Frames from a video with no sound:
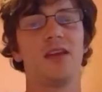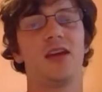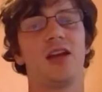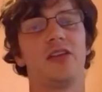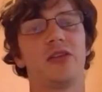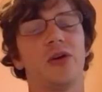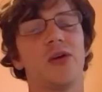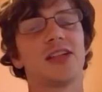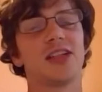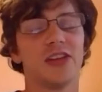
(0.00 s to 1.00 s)
and thought,
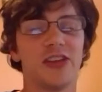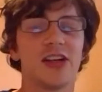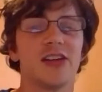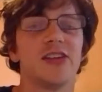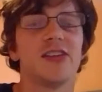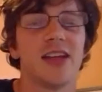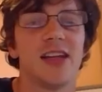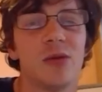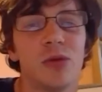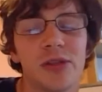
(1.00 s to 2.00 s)
oh, actually, I think I understand
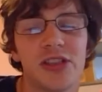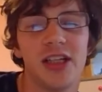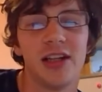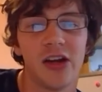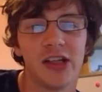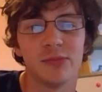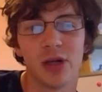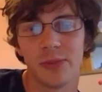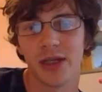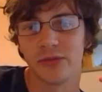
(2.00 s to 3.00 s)
now what machine learning
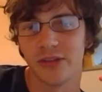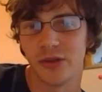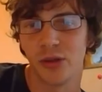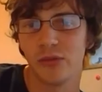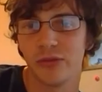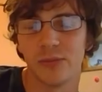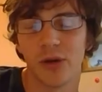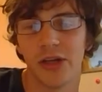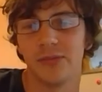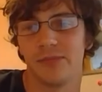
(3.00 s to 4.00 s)
might be able to do for
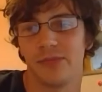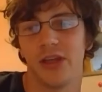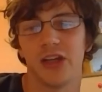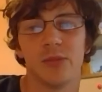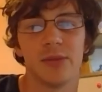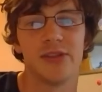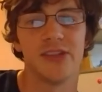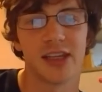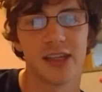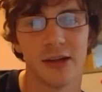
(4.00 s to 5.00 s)
my, my
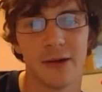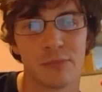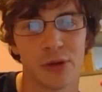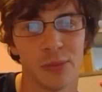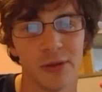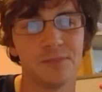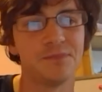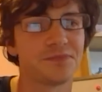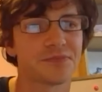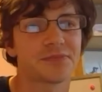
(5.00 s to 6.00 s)
particular problem.
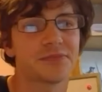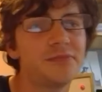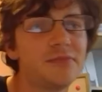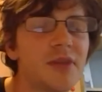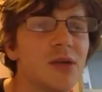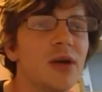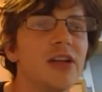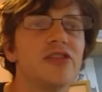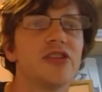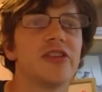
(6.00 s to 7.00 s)
Well
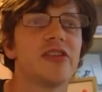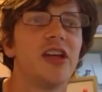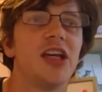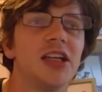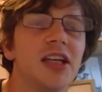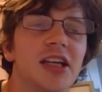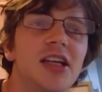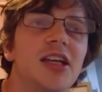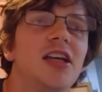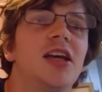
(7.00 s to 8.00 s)
as just seeing,
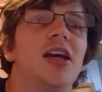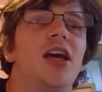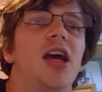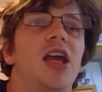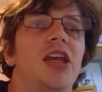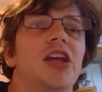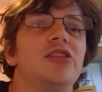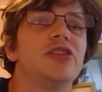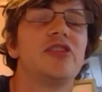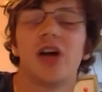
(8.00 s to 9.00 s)

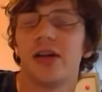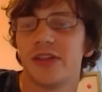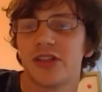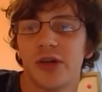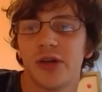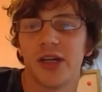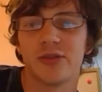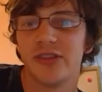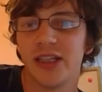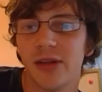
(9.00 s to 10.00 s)
just diving straight into
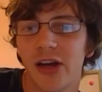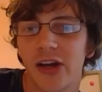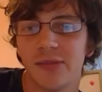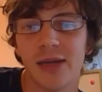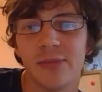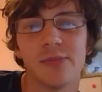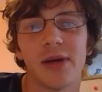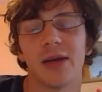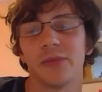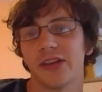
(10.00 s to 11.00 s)
a deep learning paper,
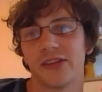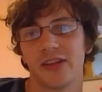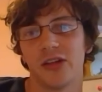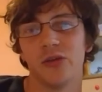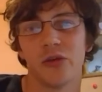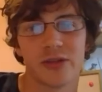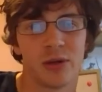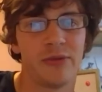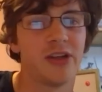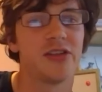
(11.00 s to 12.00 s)
perhaps that's, not so
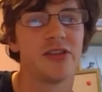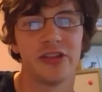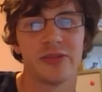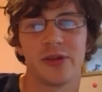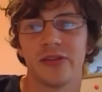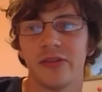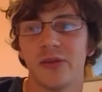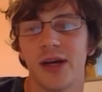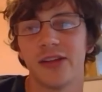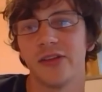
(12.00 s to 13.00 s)
obvious just because of the
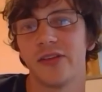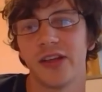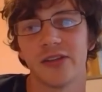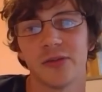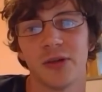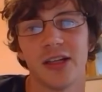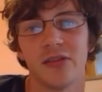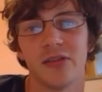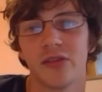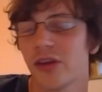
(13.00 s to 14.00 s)
way those things are written. So